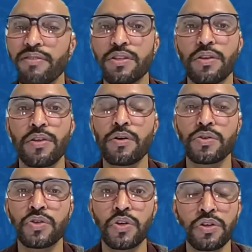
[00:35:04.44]
it to those
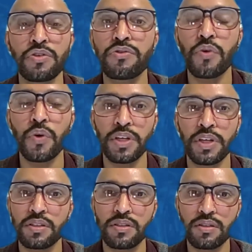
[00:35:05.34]
who couldn't afford it.
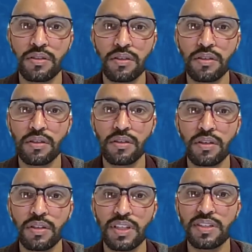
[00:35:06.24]

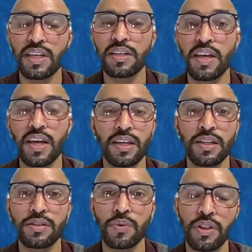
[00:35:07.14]
to send
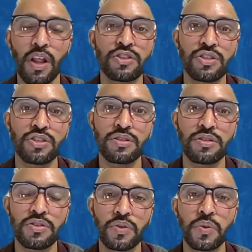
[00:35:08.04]
kids with lunches to
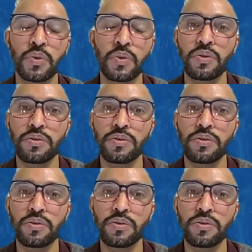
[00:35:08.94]
school,